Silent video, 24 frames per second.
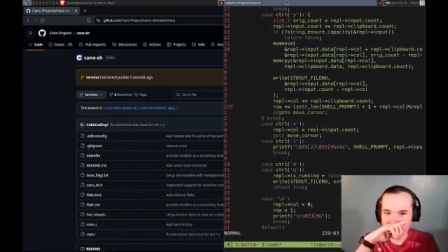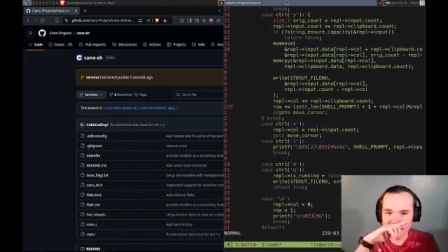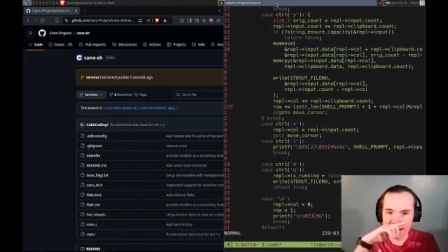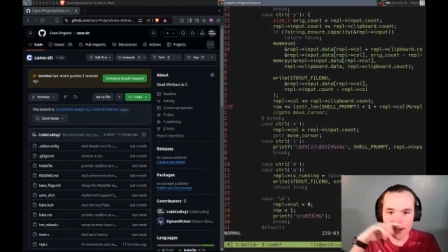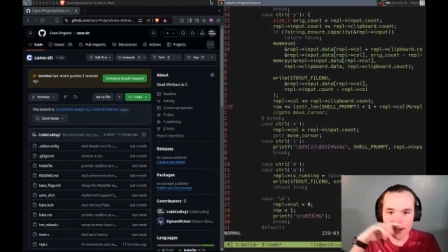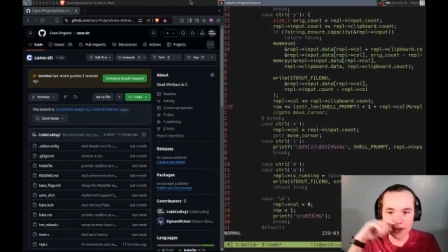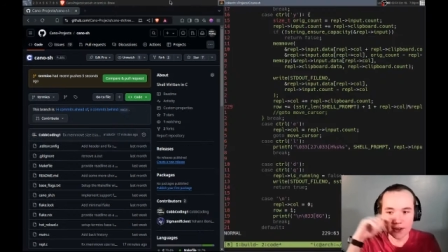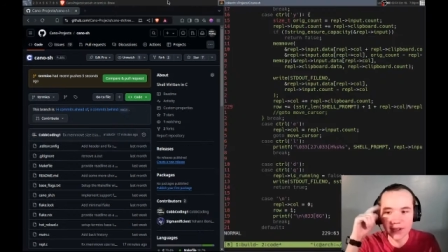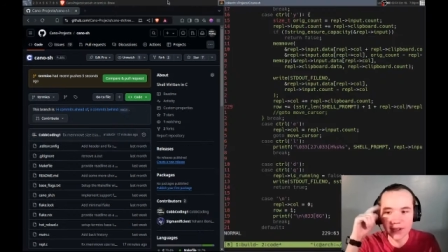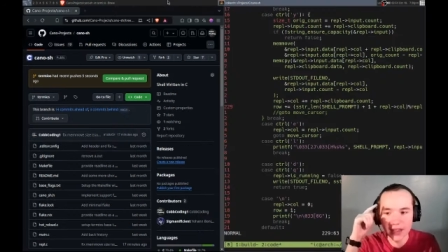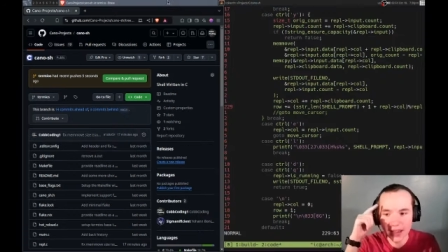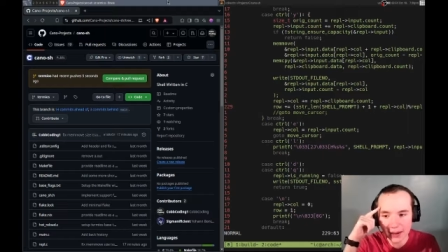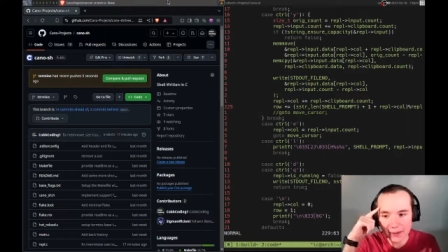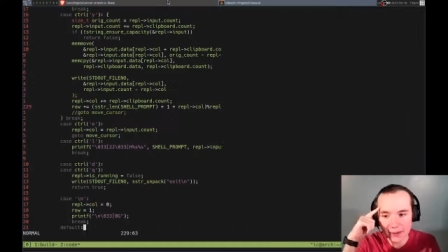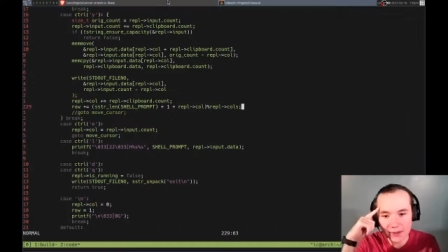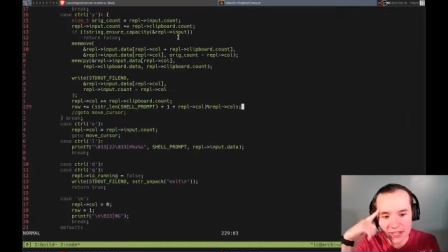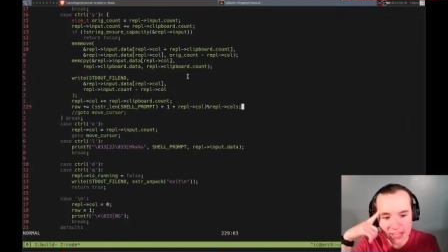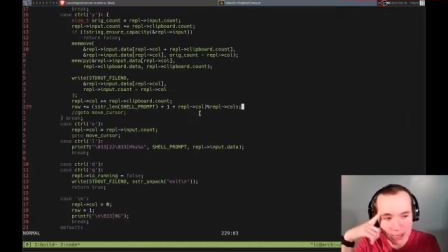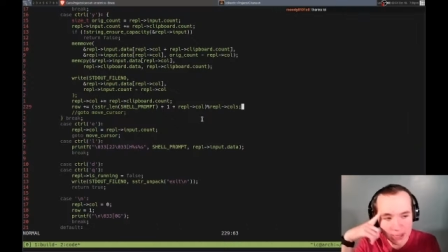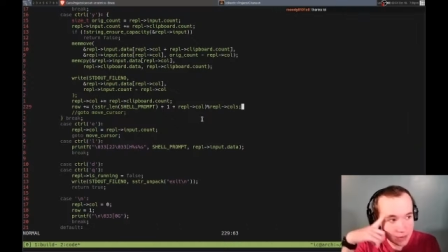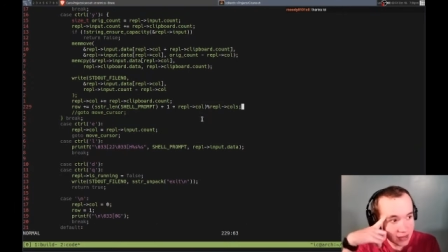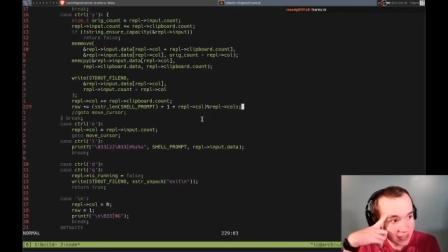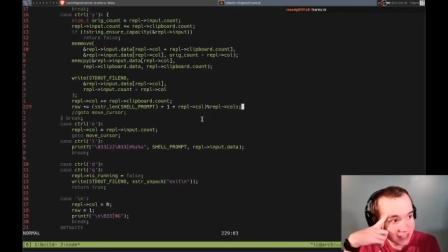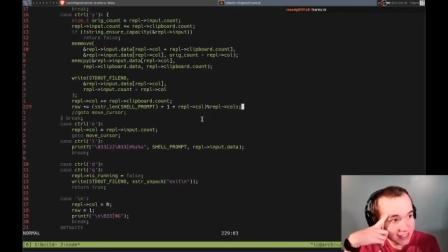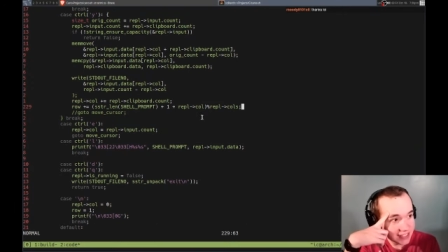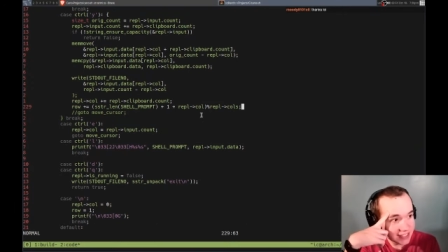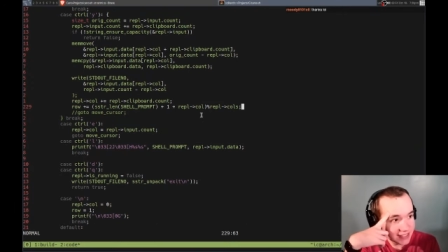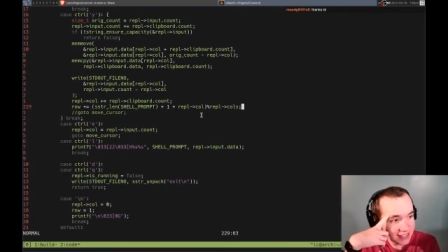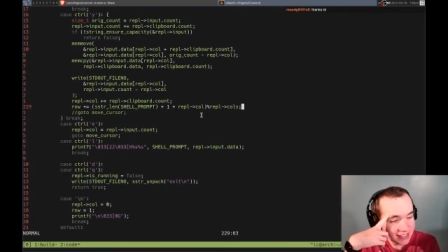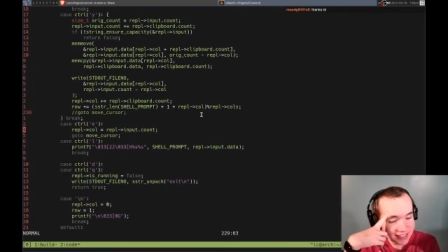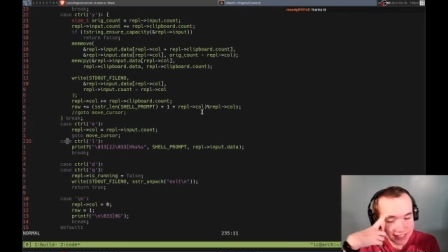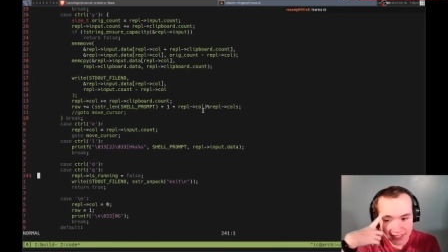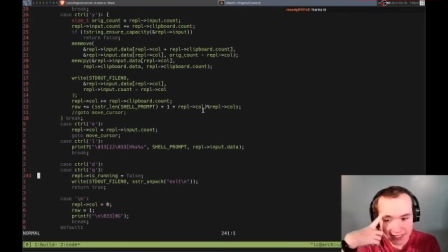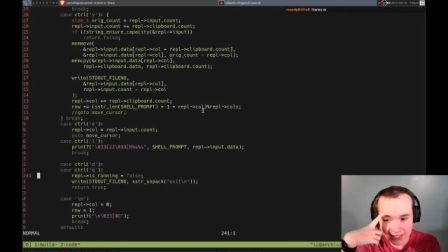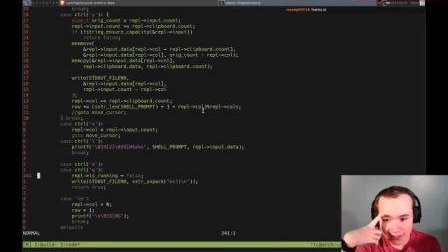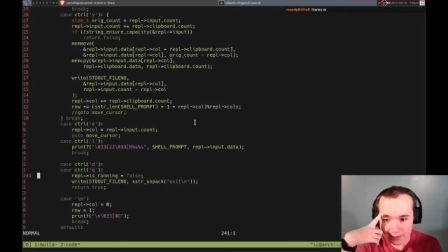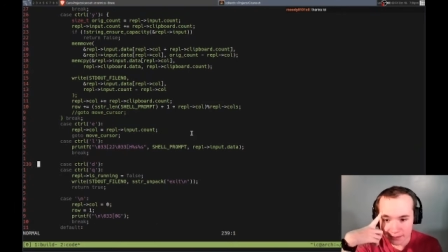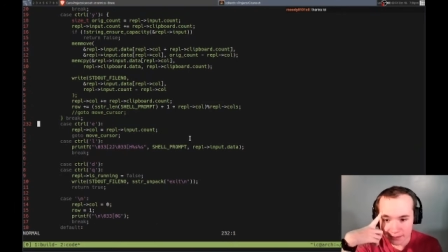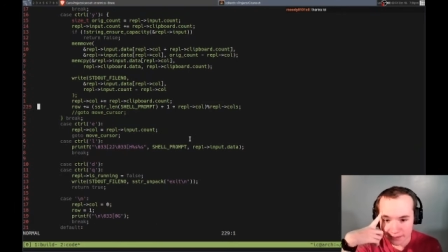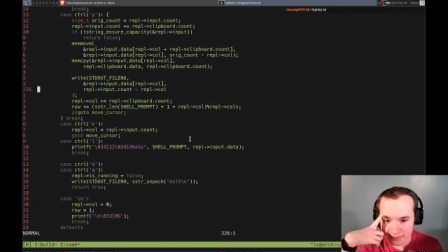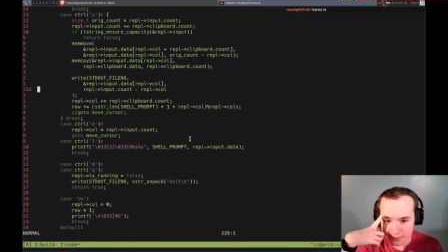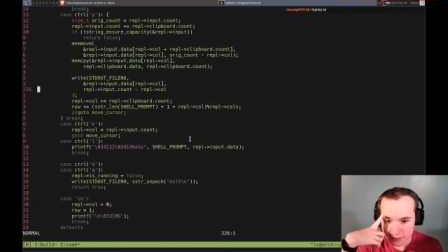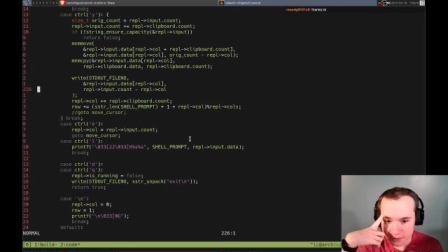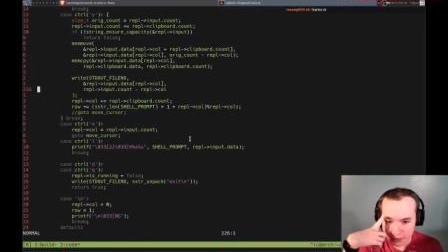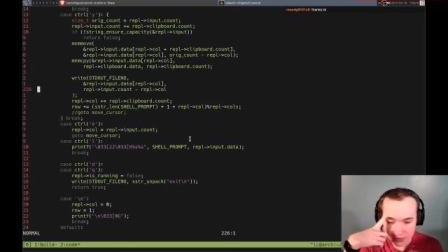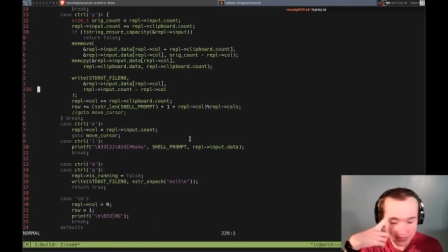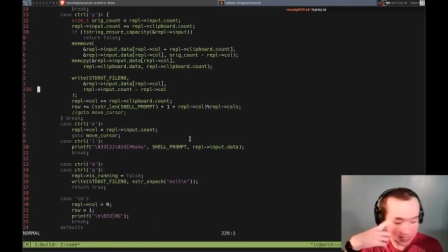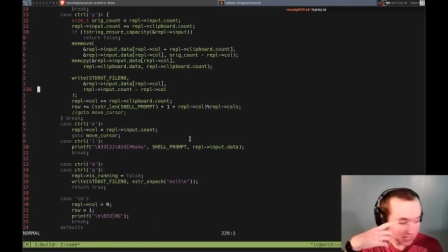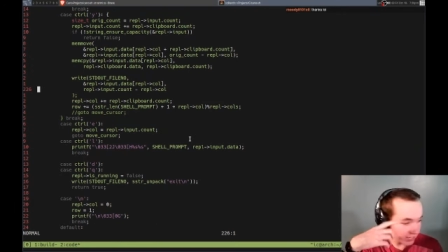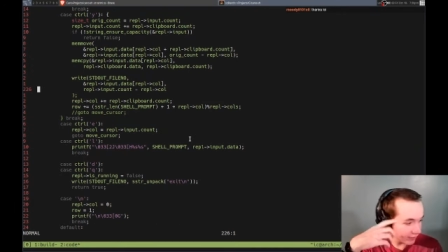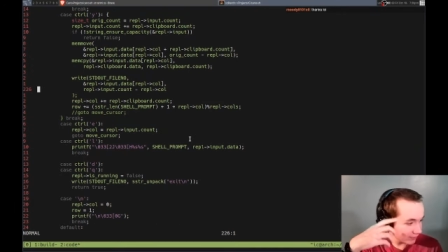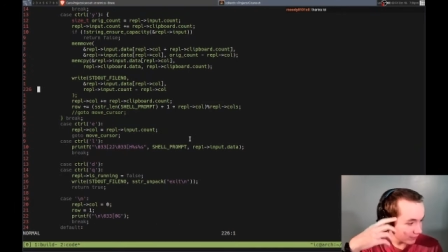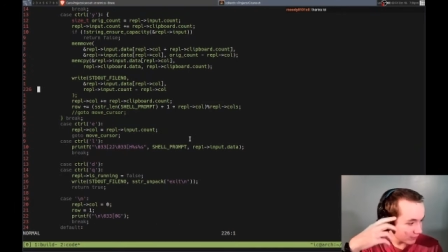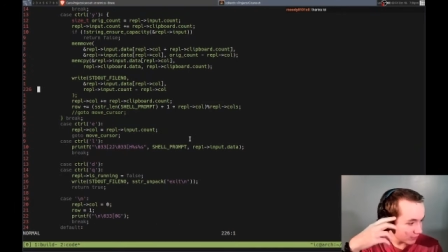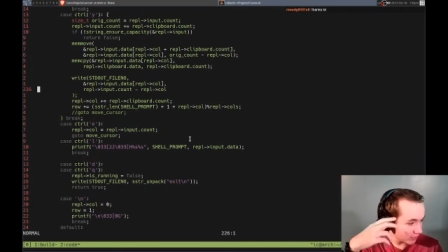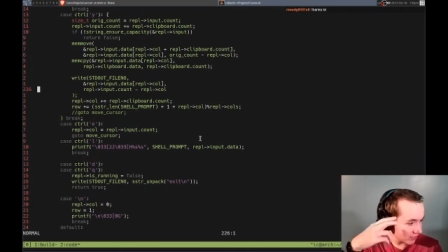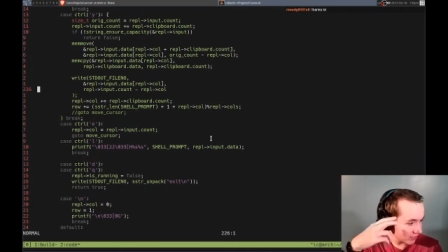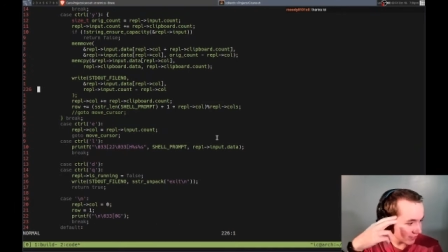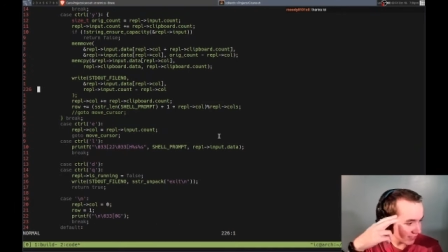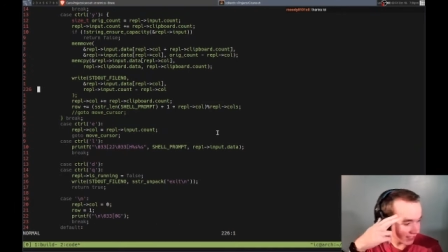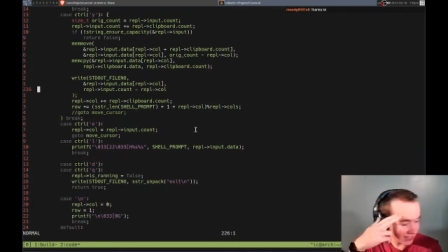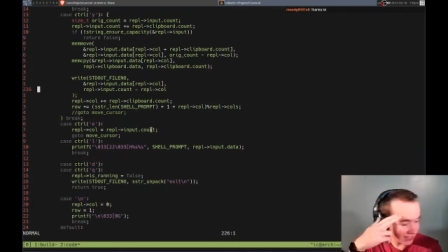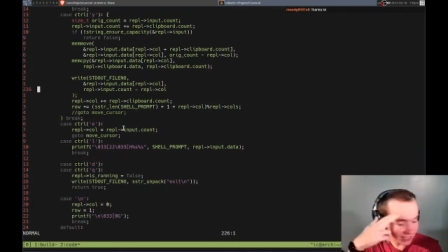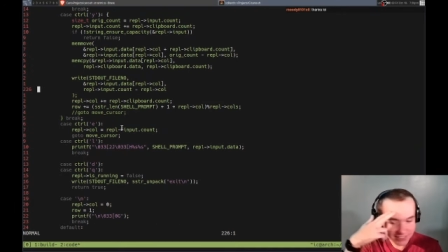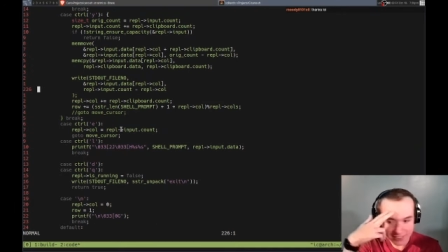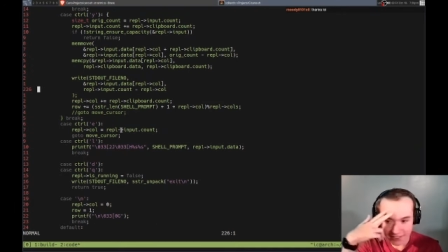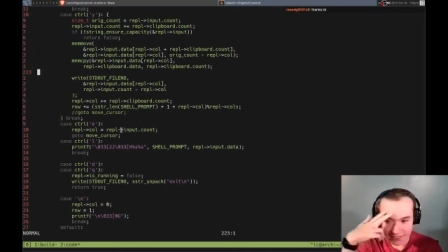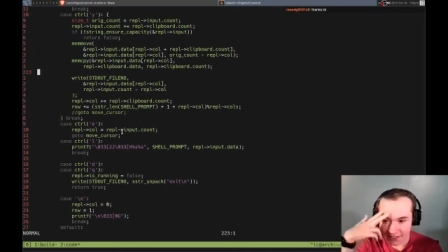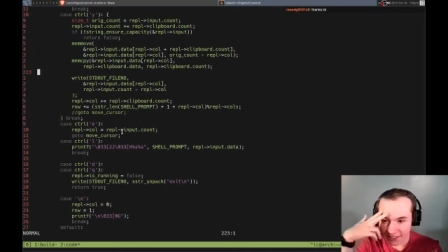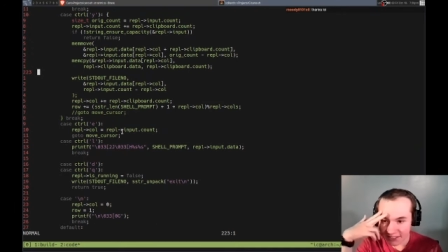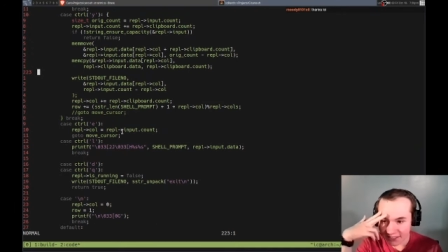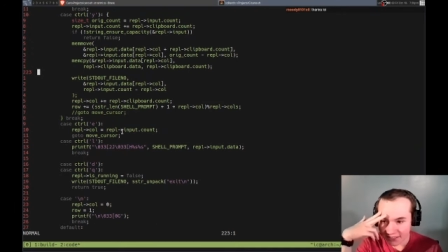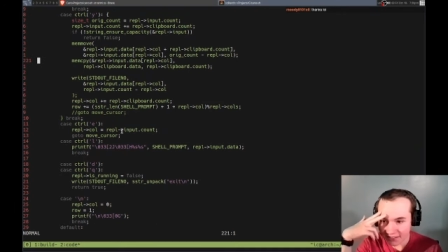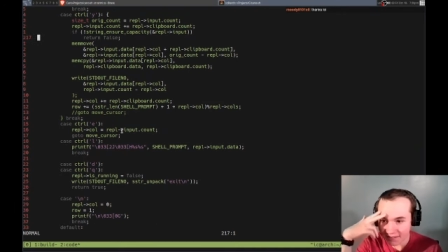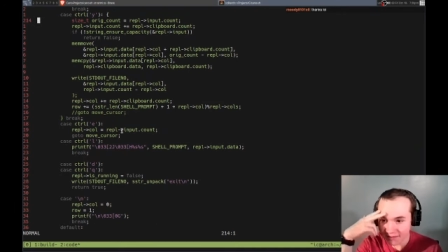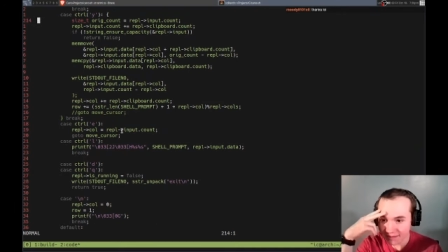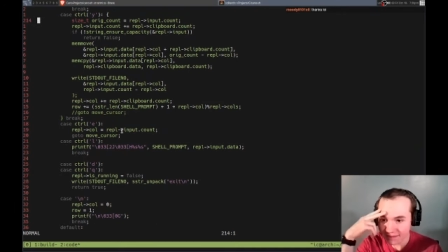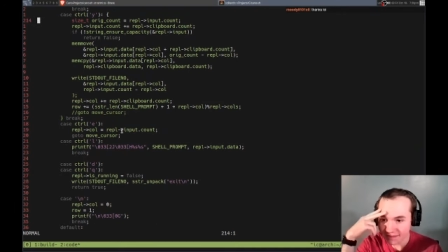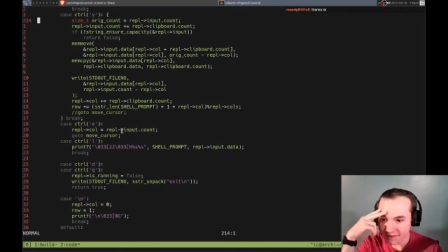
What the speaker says: Okay, I'm gonna get back to this now. But thank you for sharing that. That's awesome.